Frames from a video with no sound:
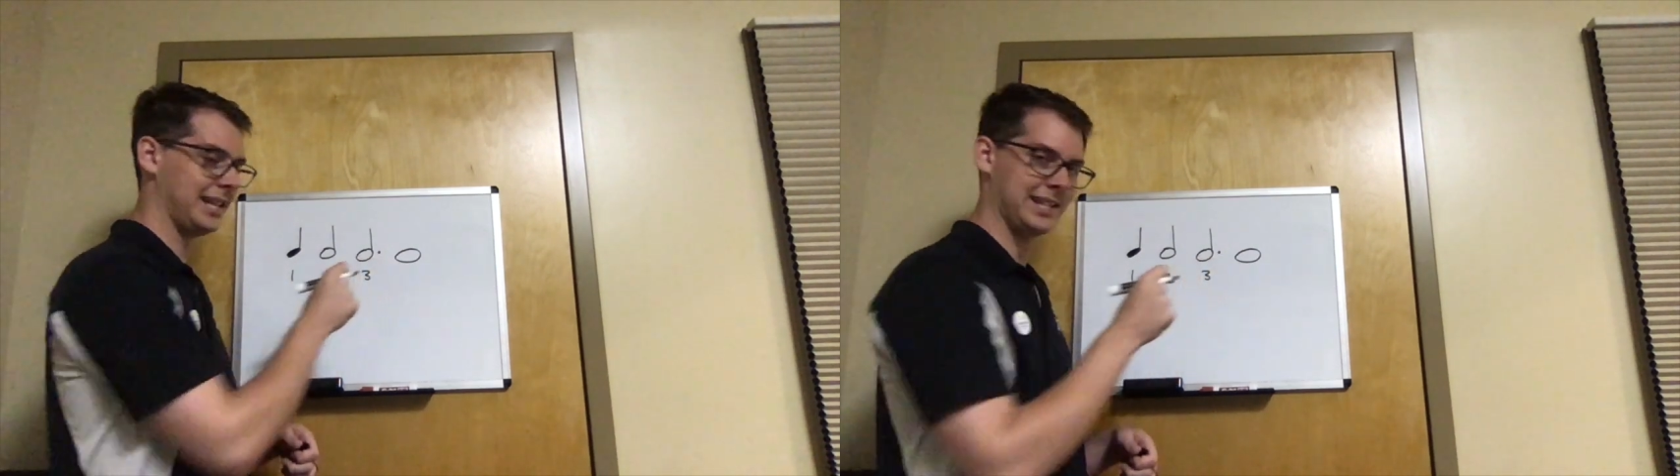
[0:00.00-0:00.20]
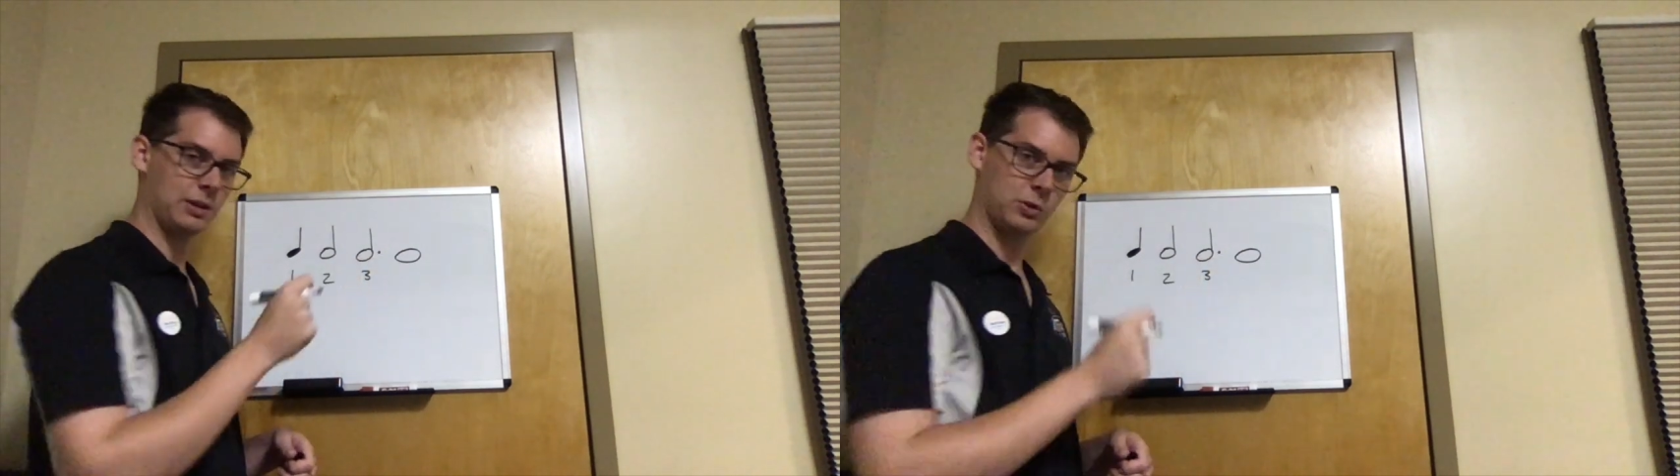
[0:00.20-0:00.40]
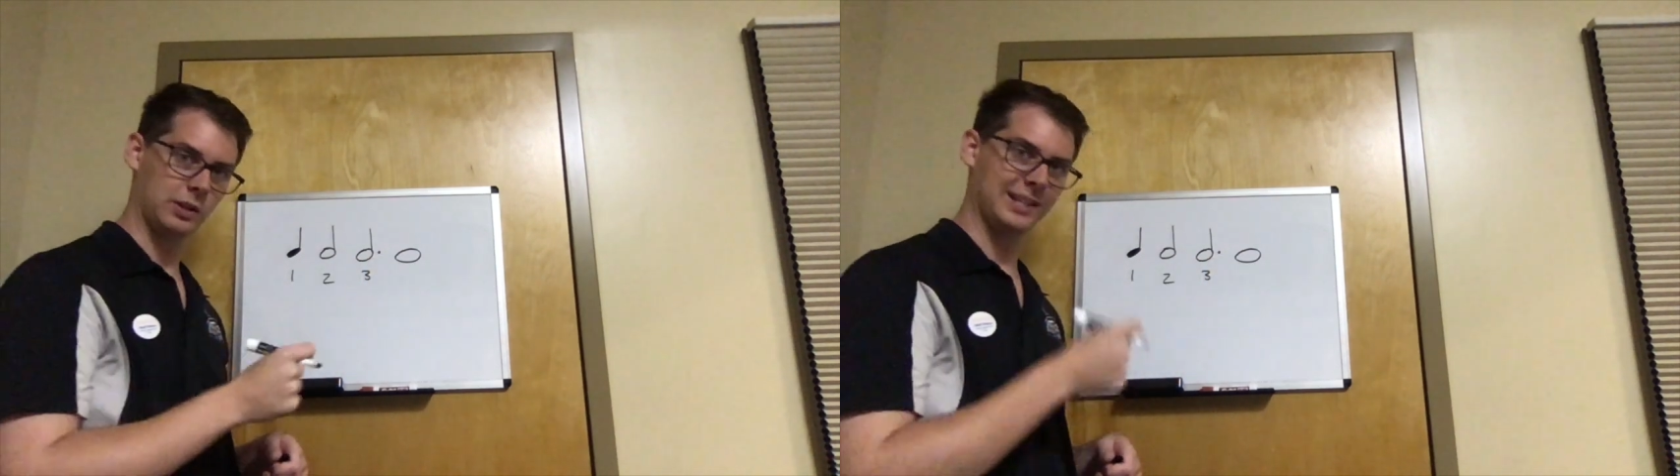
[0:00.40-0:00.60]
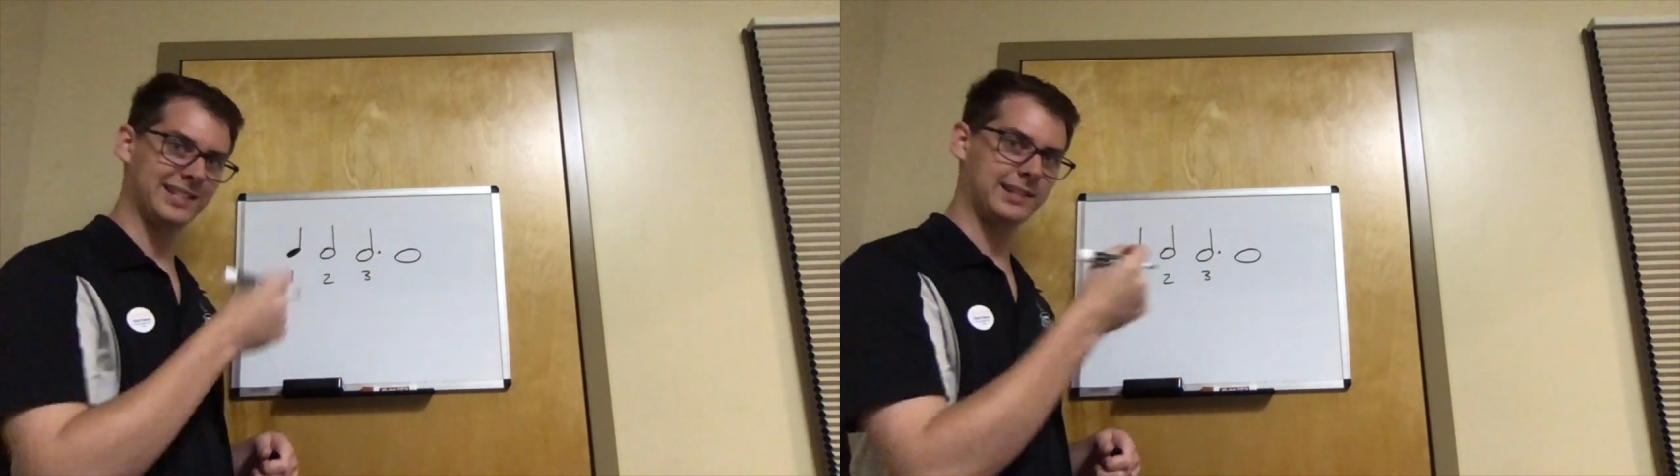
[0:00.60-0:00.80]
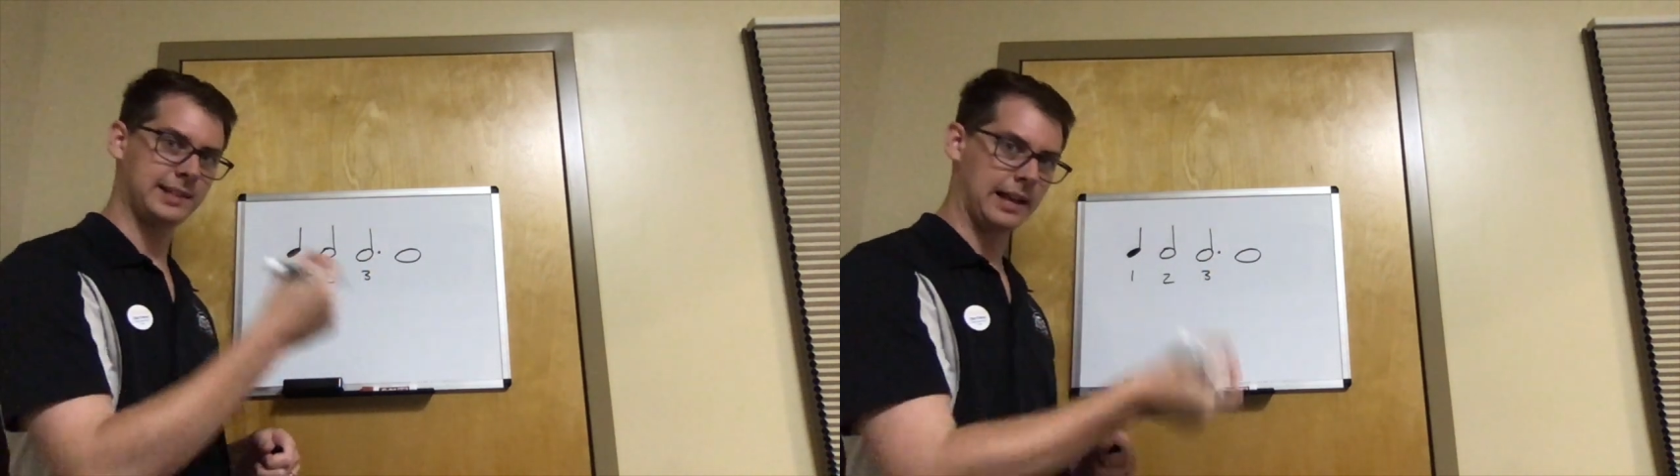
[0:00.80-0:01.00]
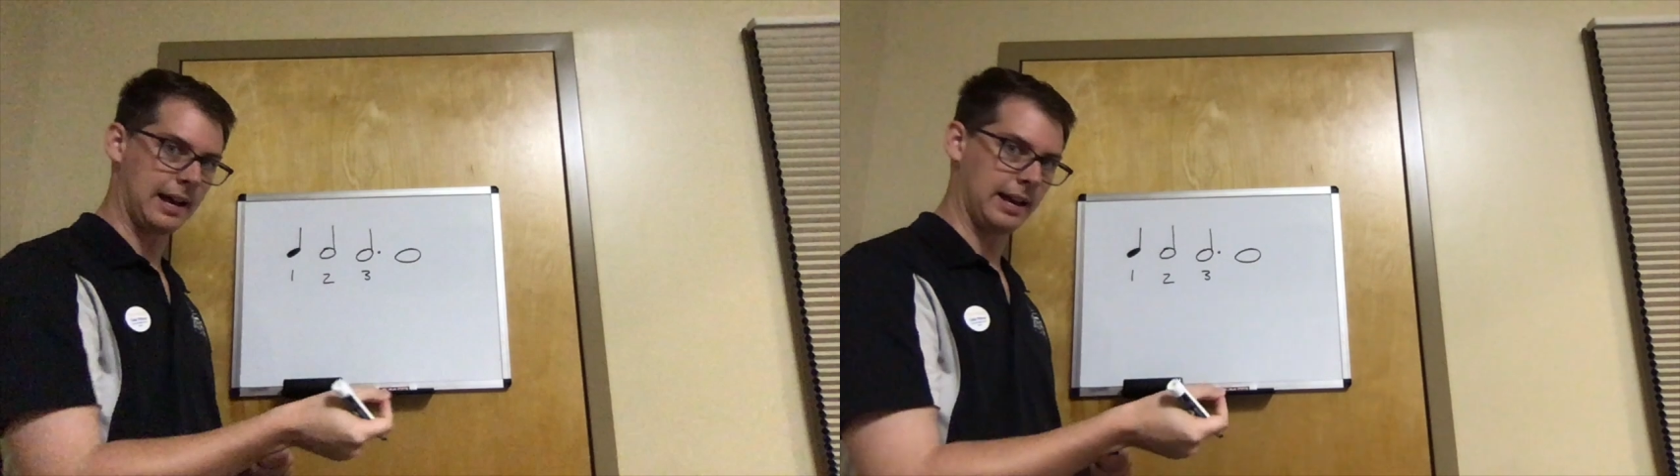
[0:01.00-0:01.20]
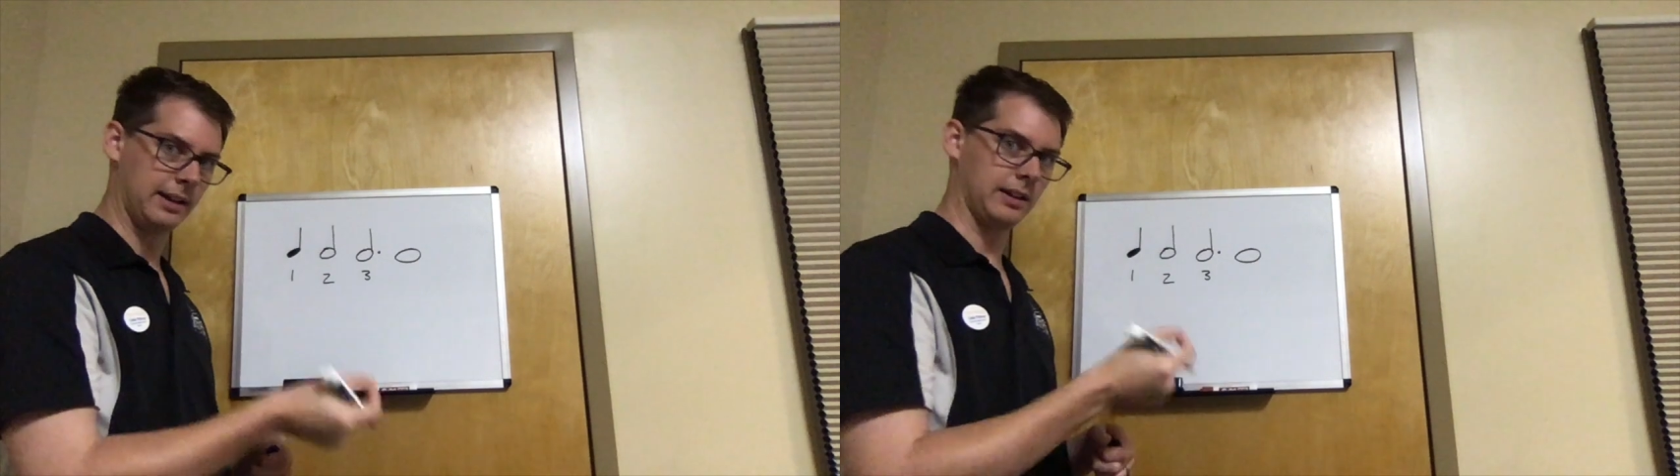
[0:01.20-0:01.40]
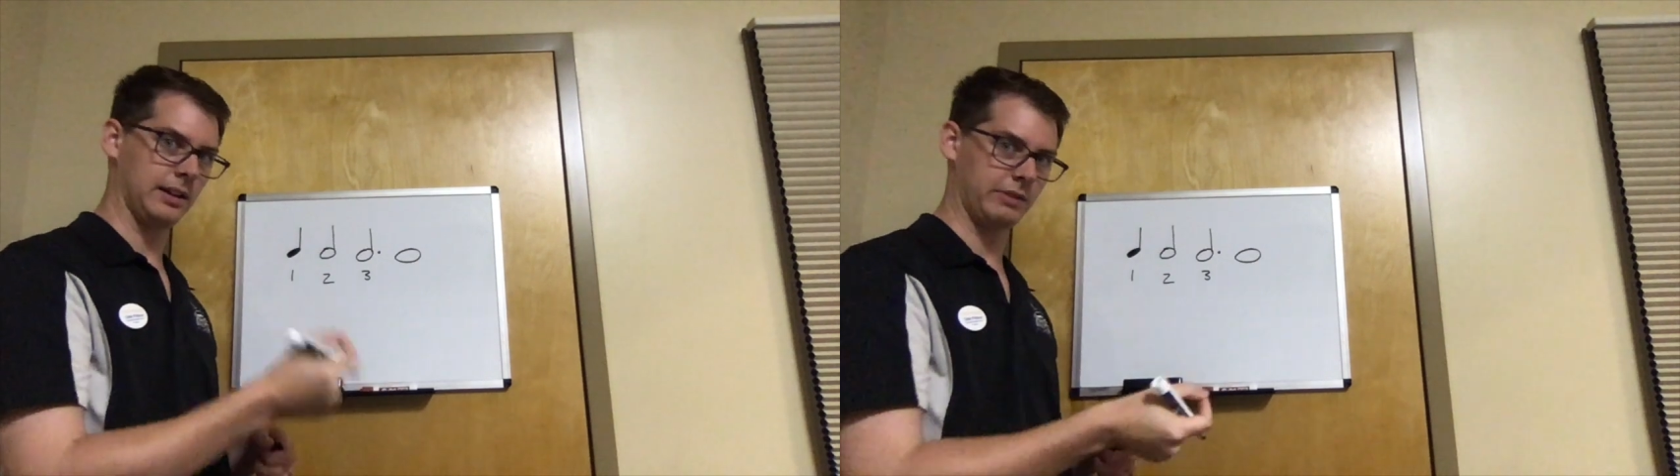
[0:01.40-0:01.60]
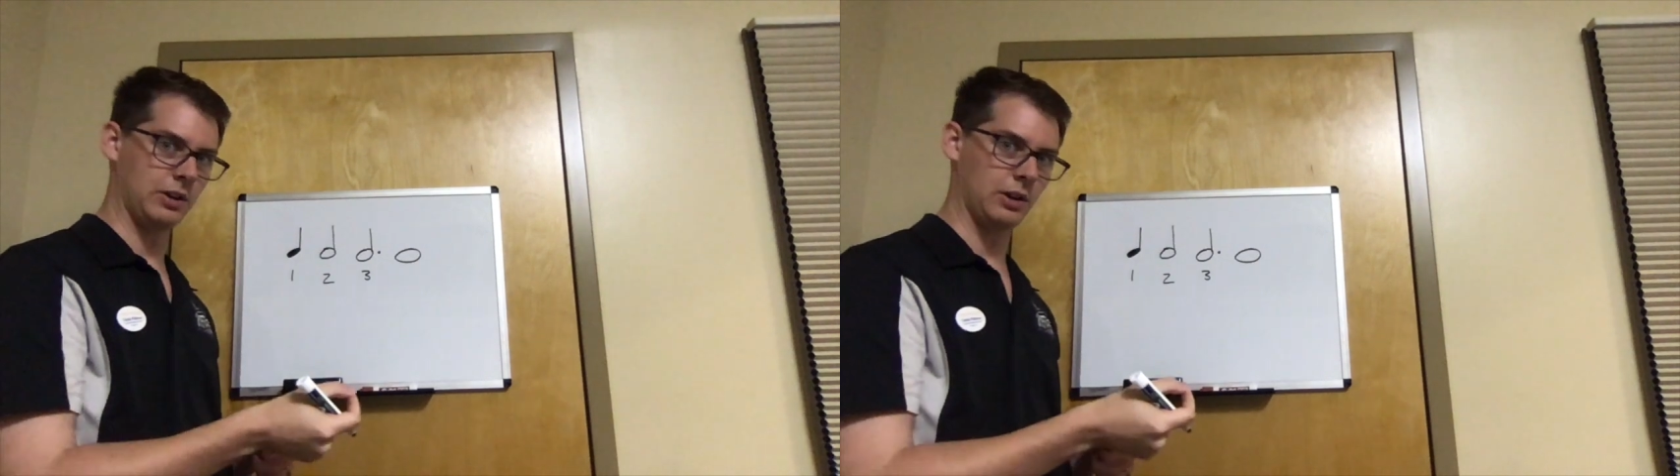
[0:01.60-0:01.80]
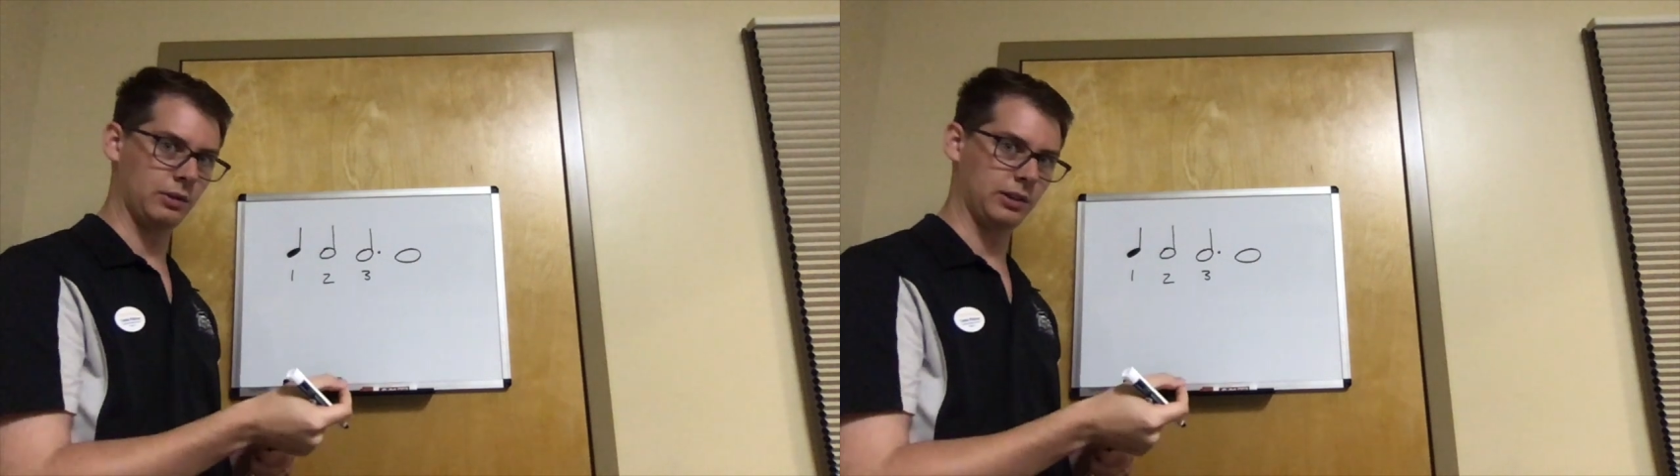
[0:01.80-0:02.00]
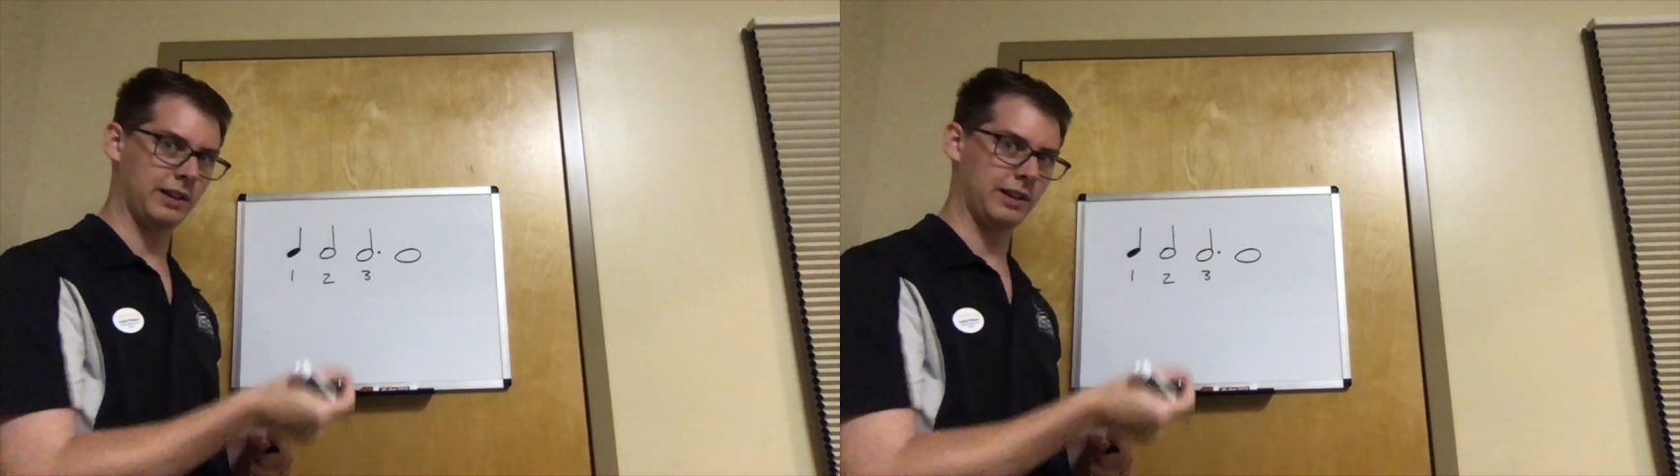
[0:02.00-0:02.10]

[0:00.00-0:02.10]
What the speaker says: is out to the side of a note.